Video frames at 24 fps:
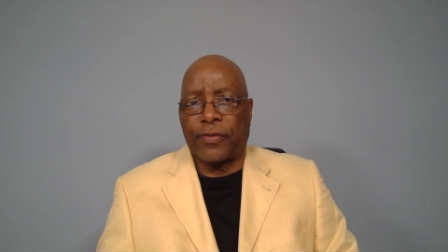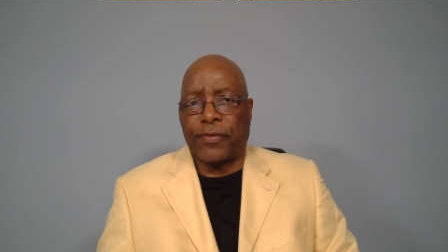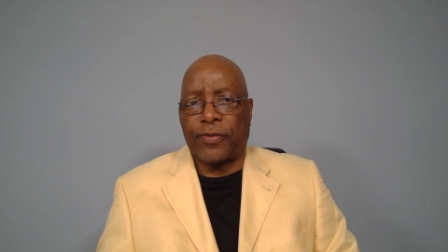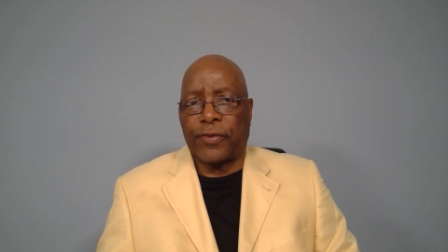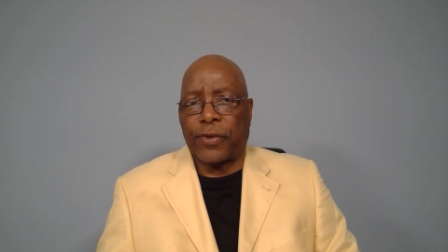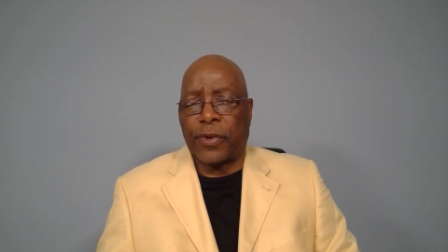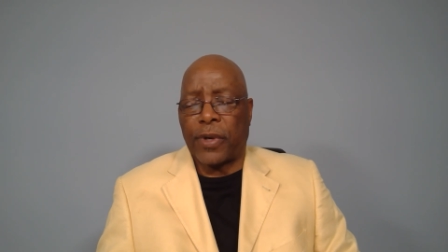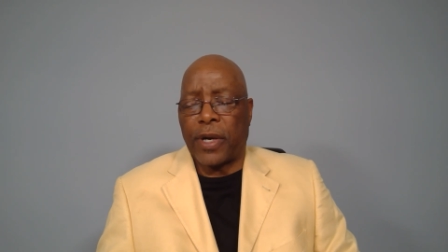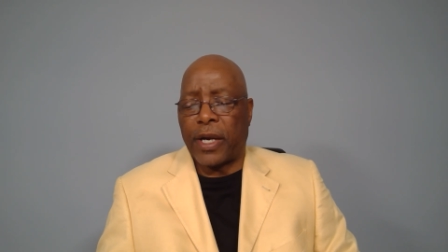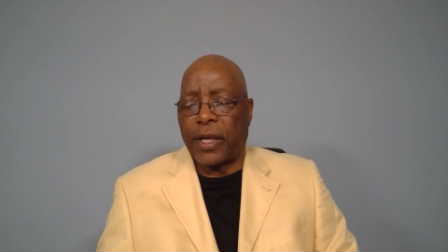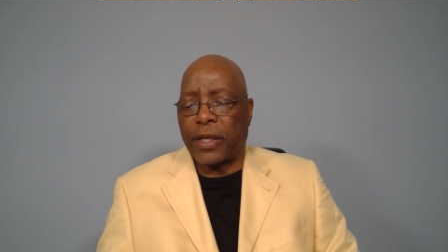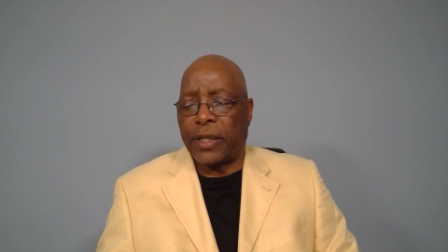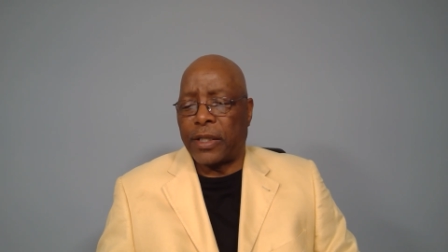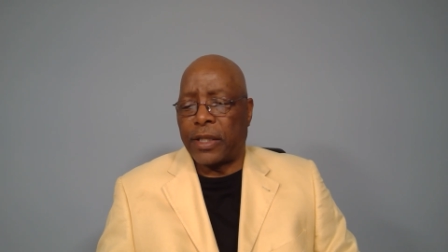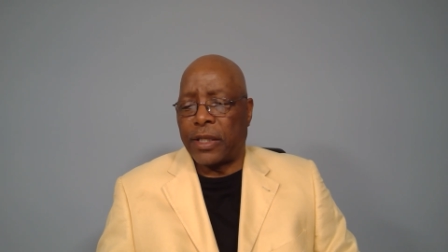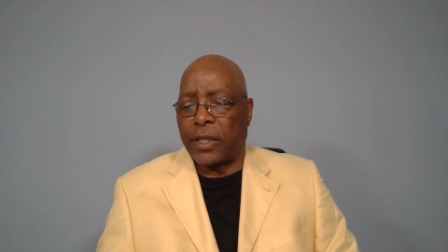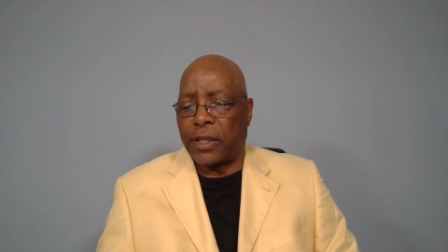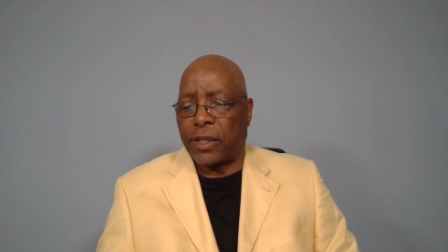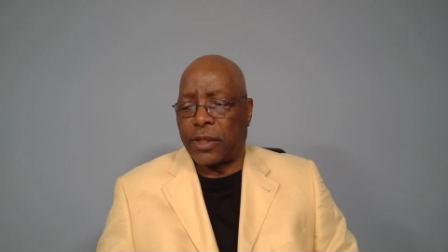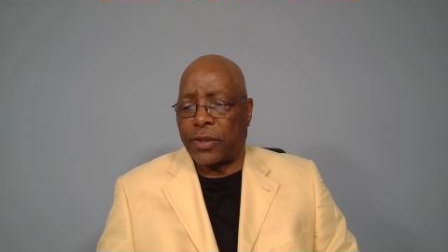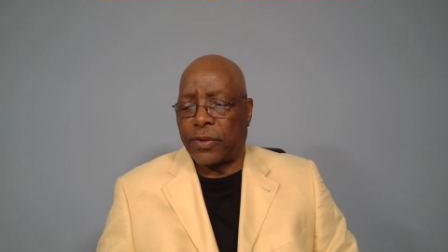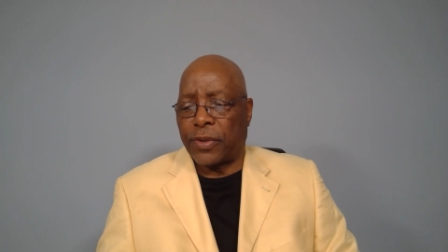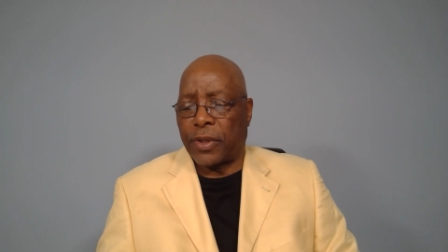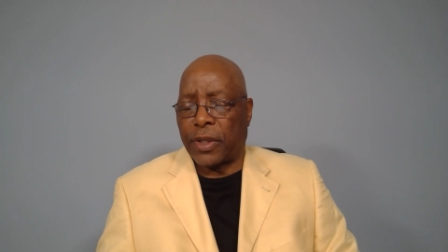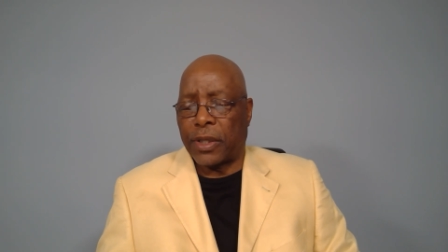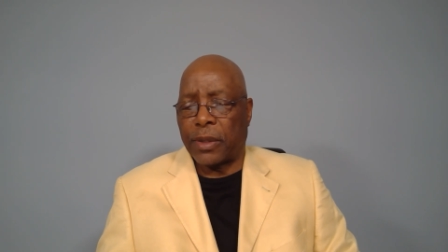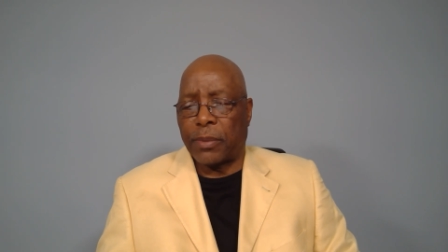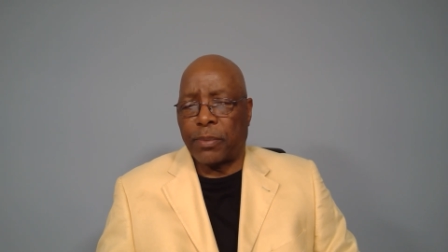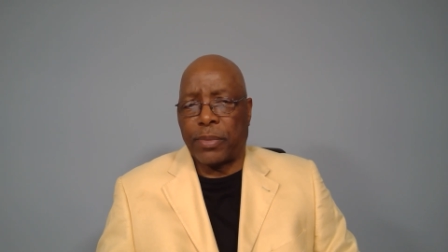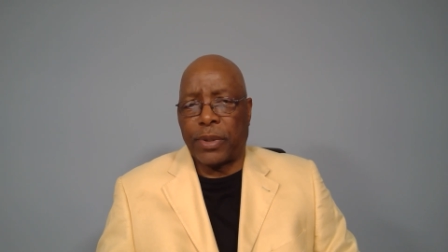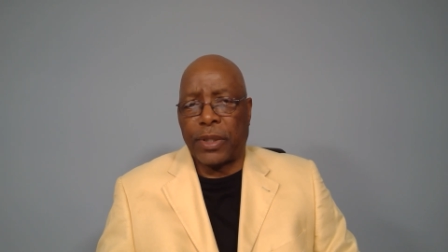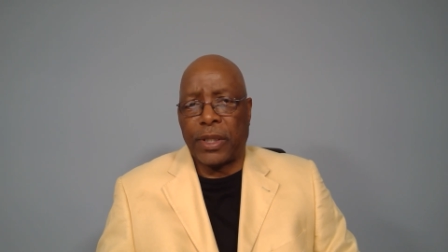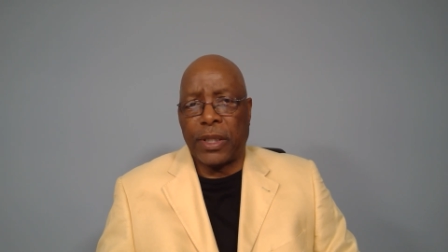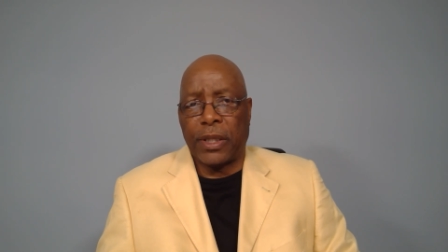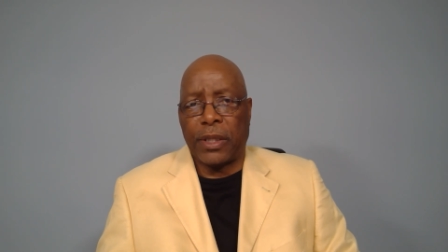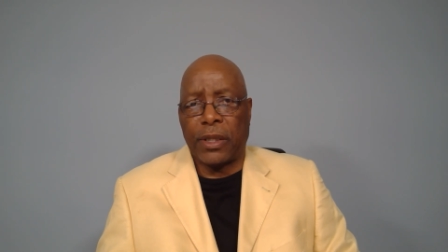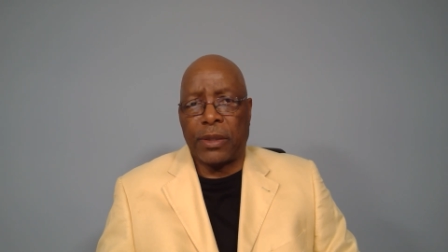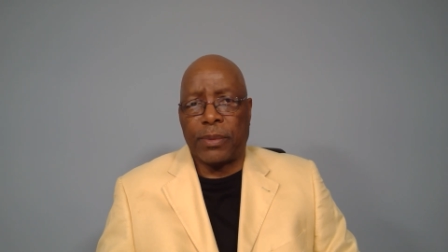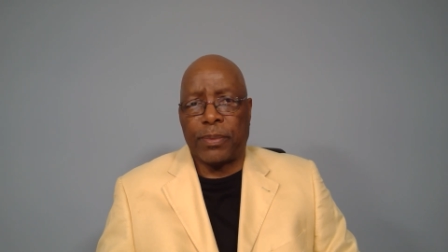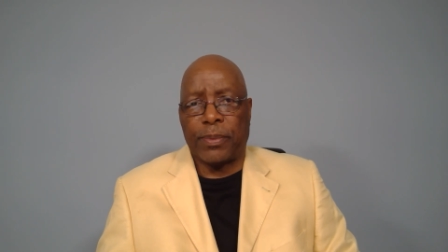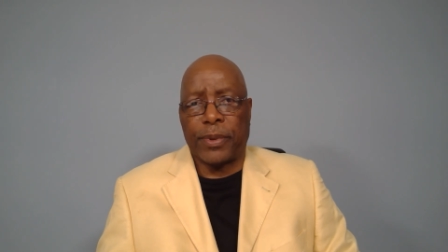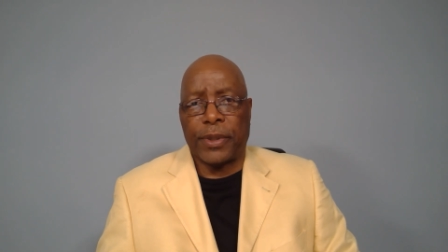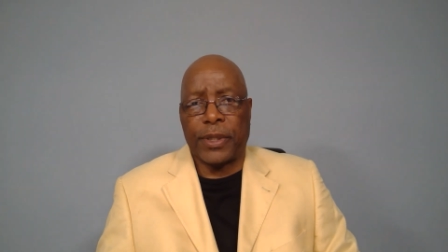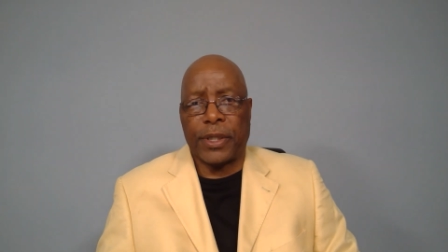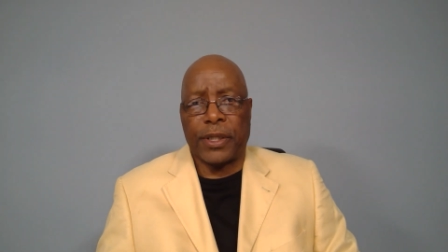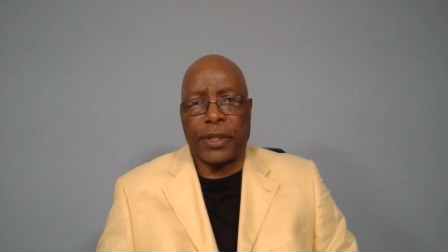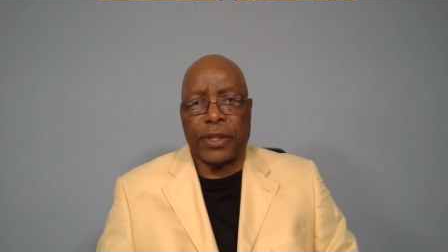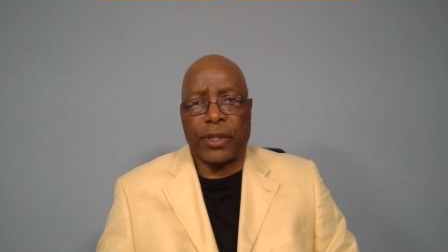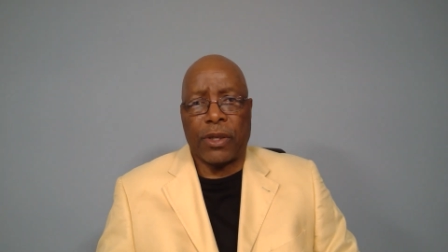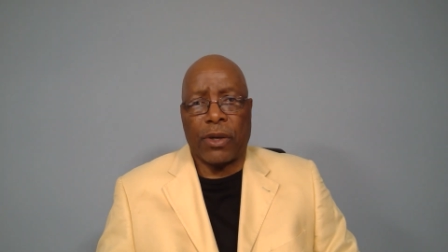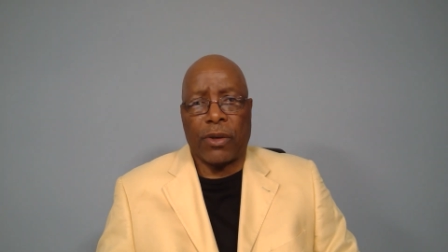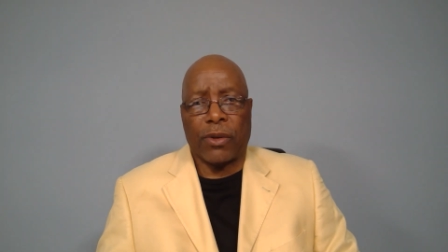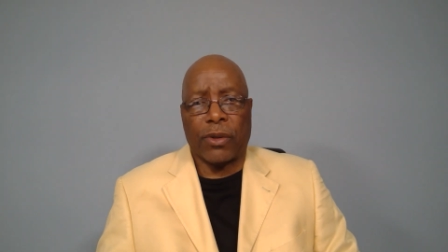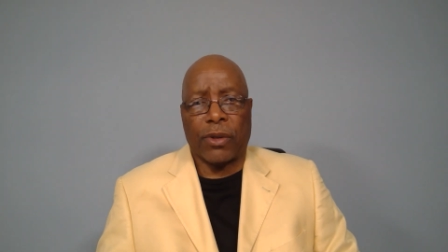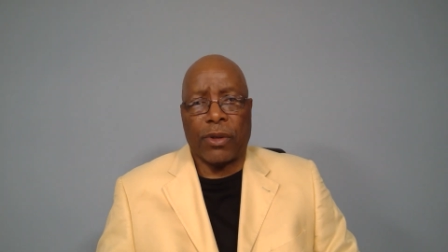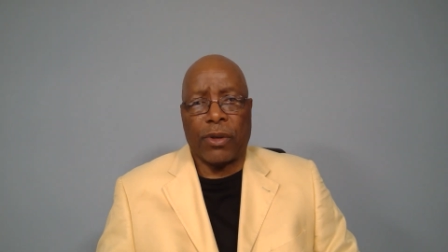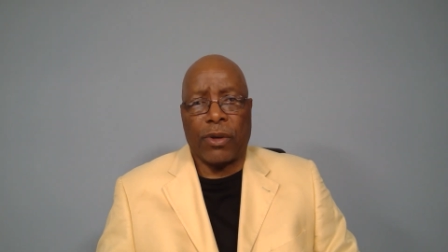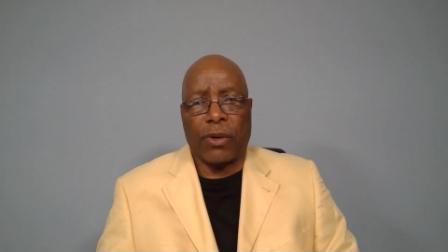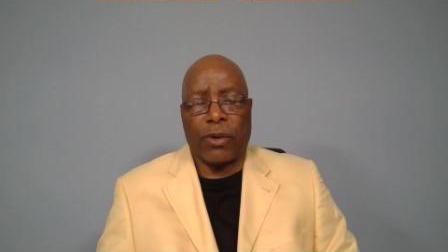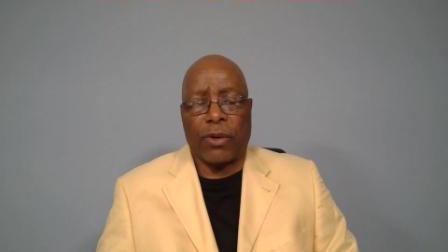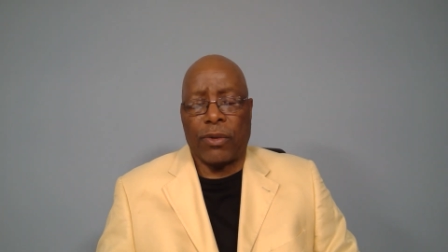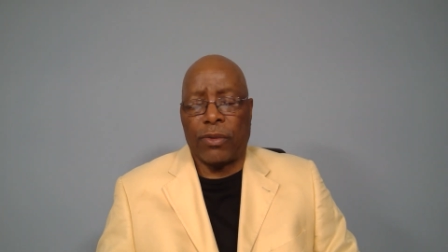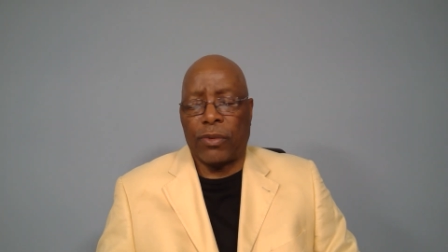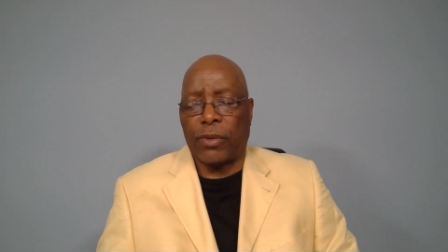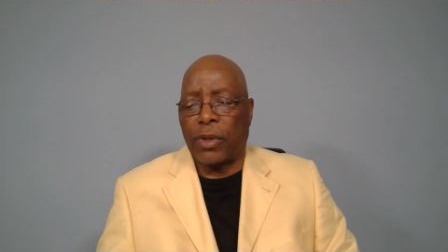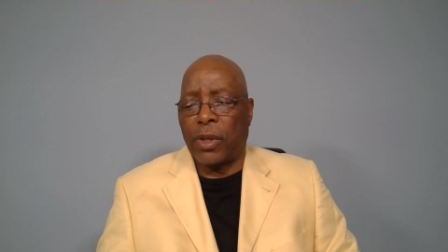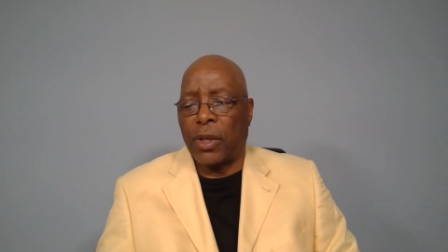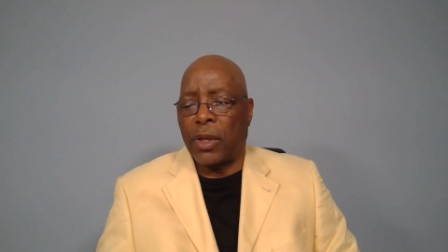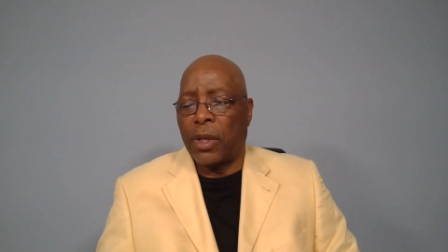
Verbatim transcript: for our district. Please, please don't go on